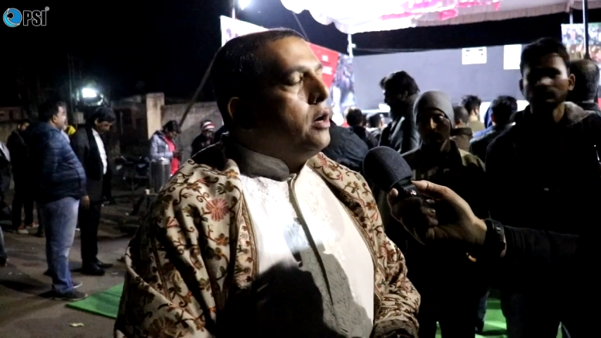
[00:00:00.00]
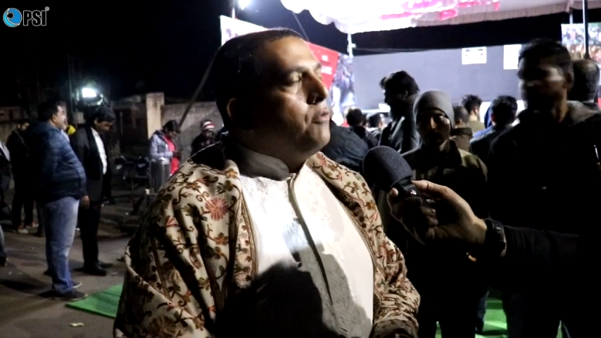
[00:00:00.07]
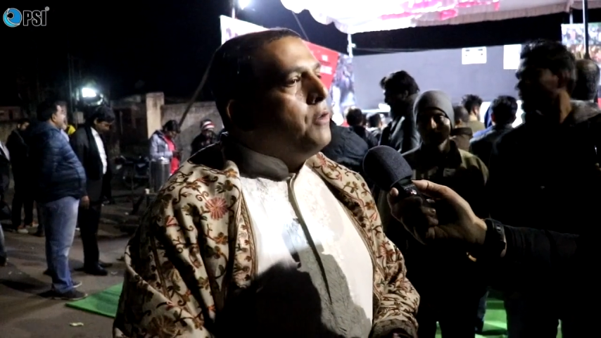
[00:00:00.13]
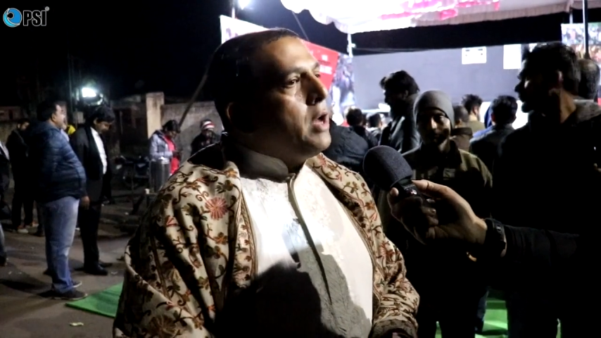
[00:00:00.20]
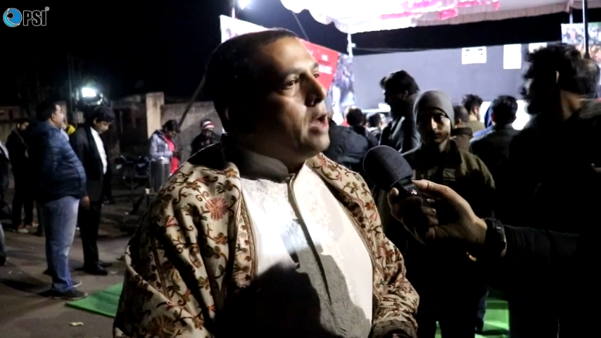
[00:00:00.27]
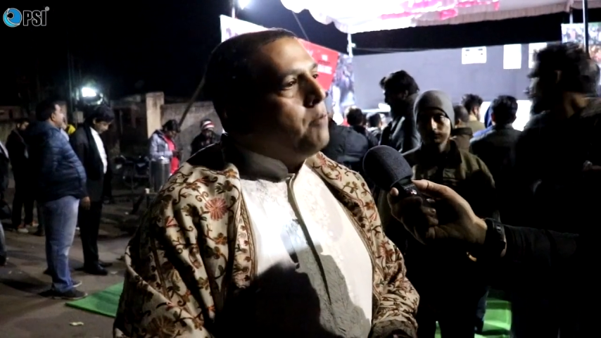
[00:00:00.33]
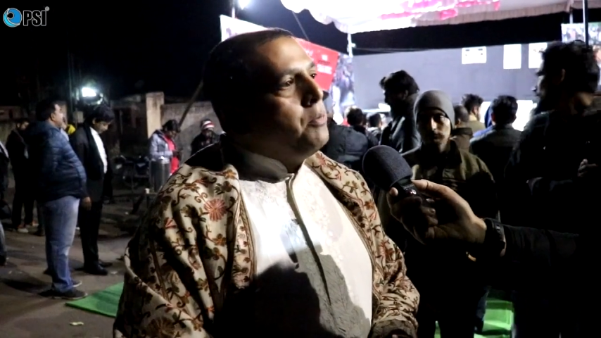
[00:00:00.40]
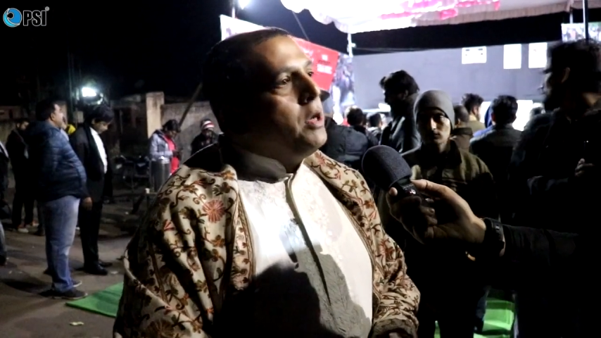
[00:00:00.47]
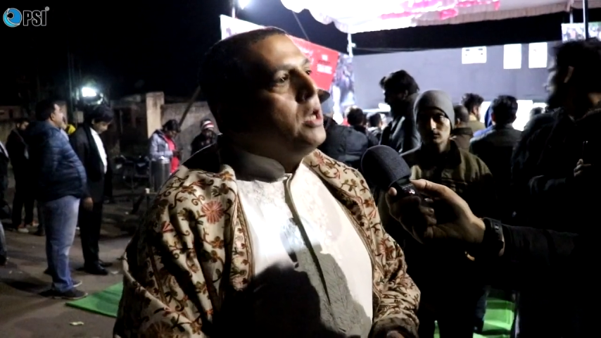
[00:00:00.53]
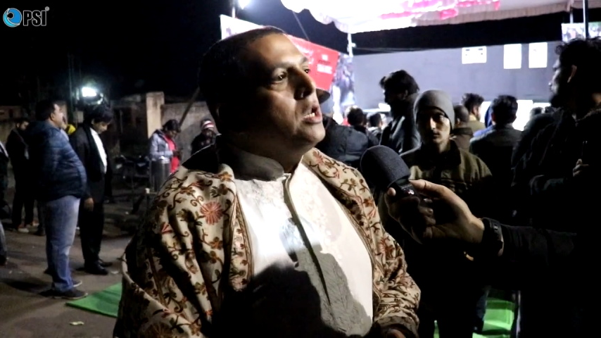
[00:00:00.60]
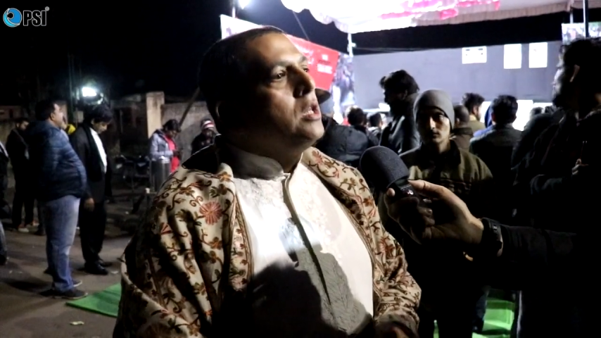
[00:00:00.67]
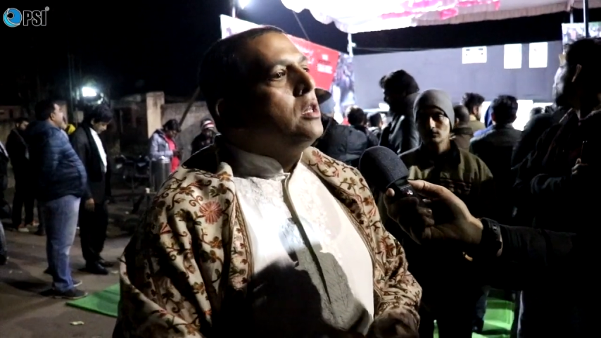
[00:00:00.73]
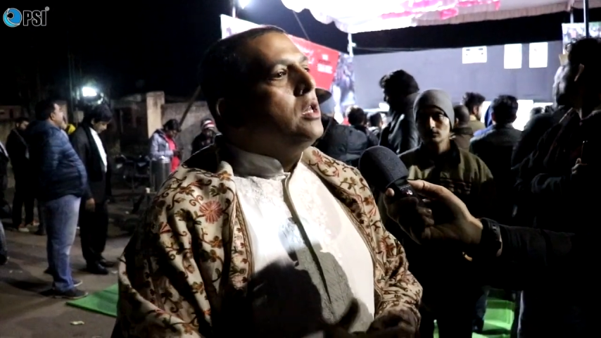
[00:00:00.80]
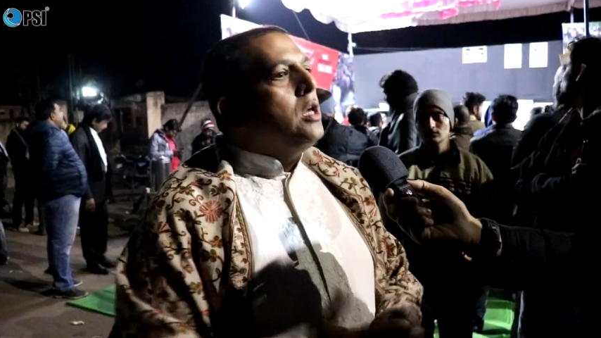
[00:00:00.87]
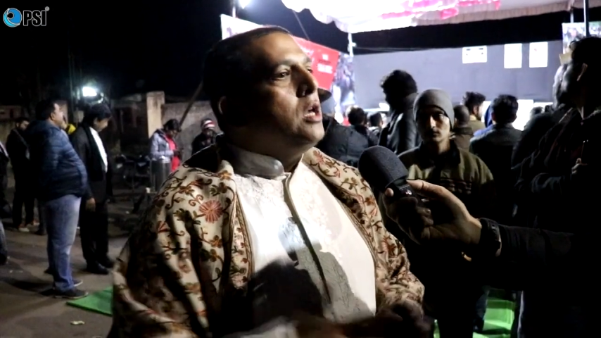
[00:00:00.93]
We have
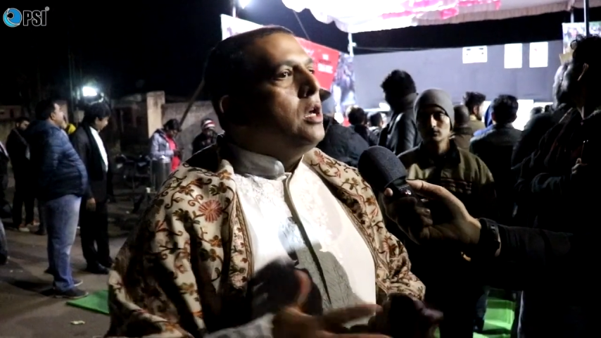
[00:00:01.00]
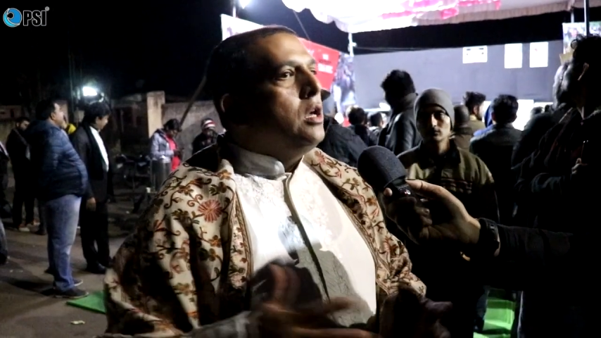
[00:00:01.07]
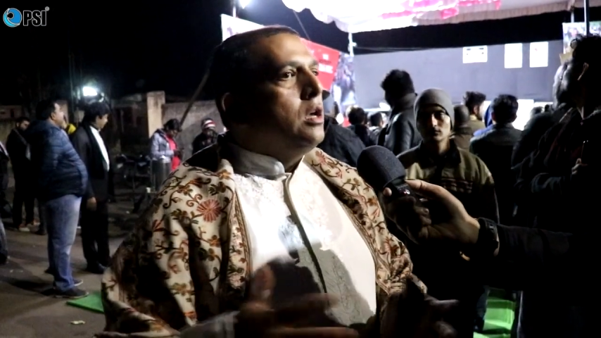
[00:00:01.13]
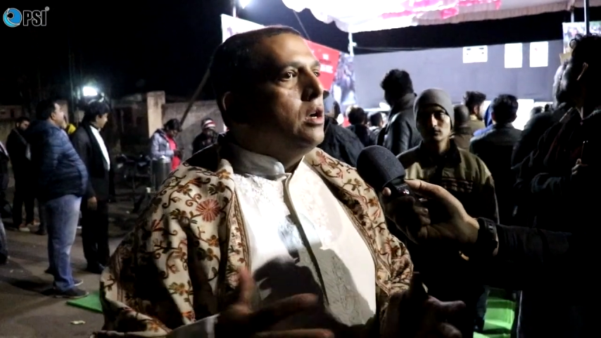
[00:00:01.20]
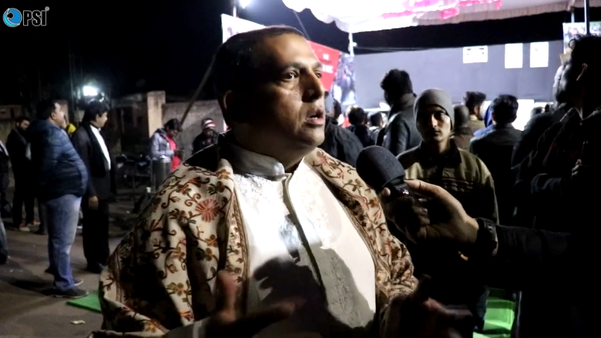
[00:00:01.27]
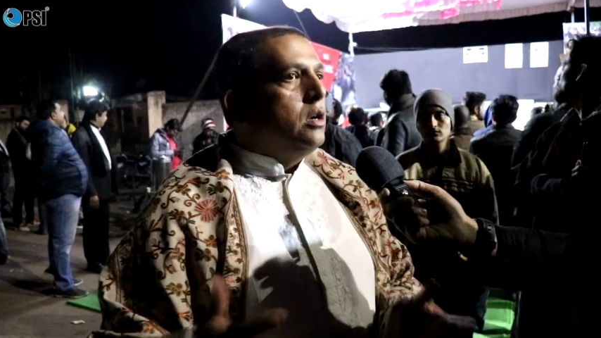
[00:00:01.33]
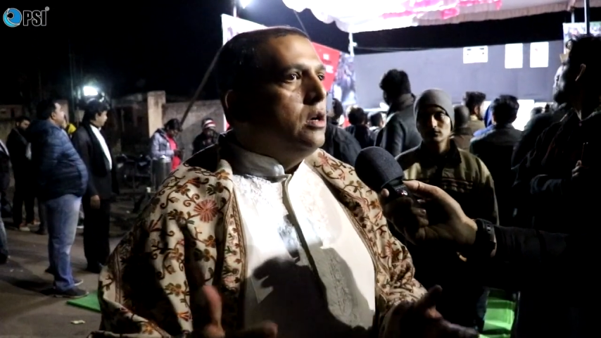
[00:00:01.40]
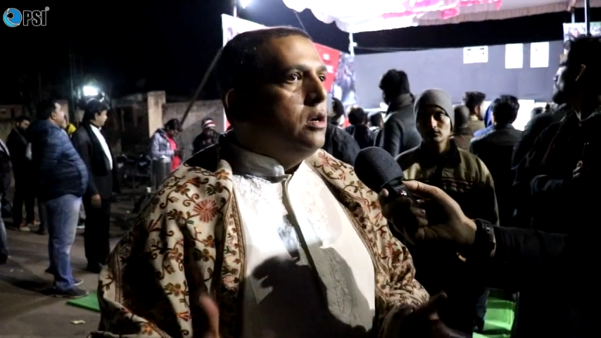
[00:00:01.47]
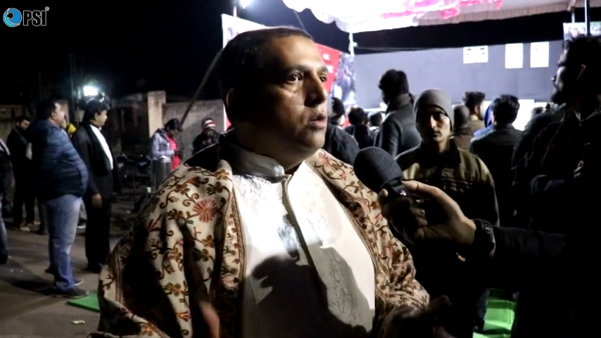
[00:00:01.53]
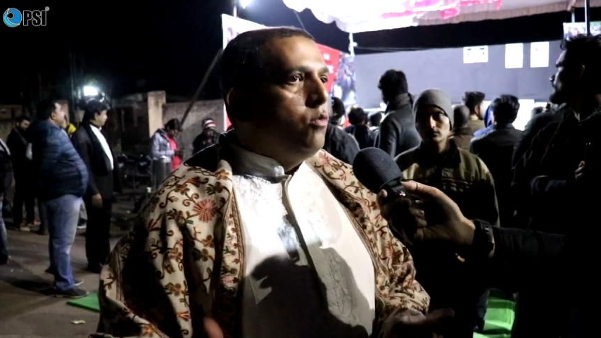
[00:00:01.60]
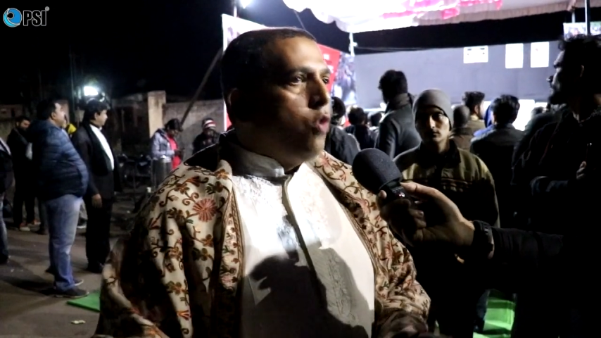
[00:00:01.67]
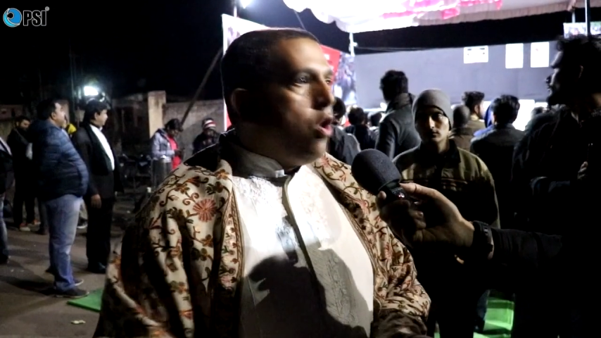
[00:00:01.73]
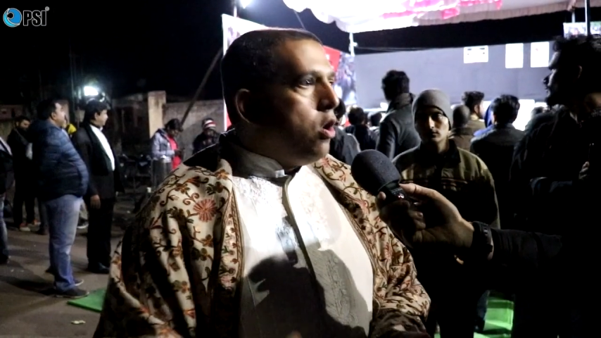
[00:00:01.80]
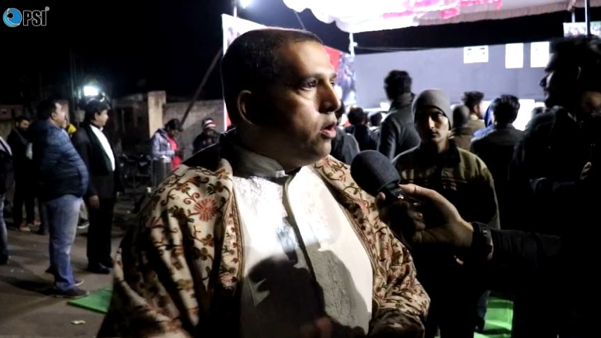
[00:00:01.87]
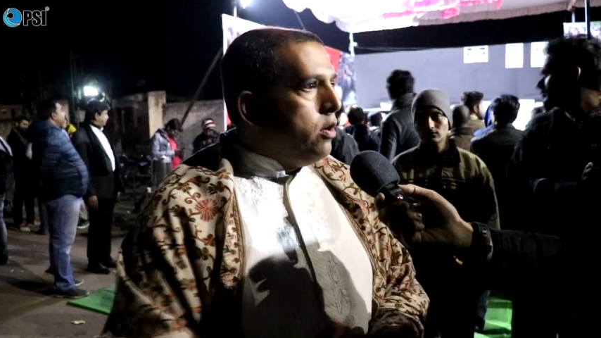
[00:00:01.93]
been in the
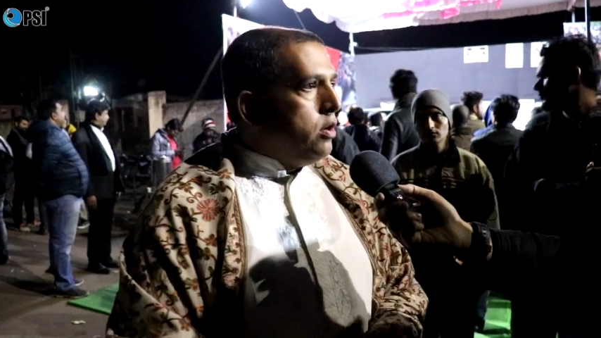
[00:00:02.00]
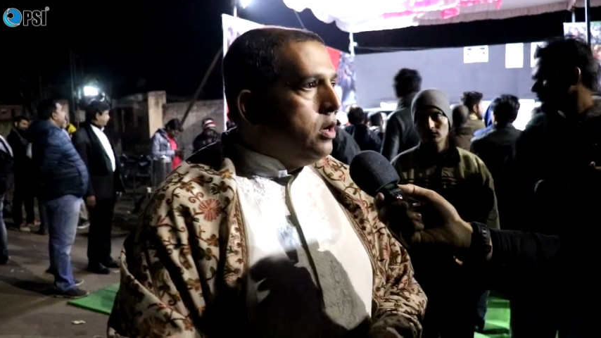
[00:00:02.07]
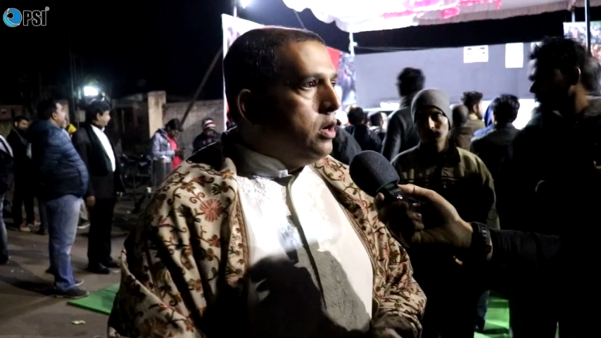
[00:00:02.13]
war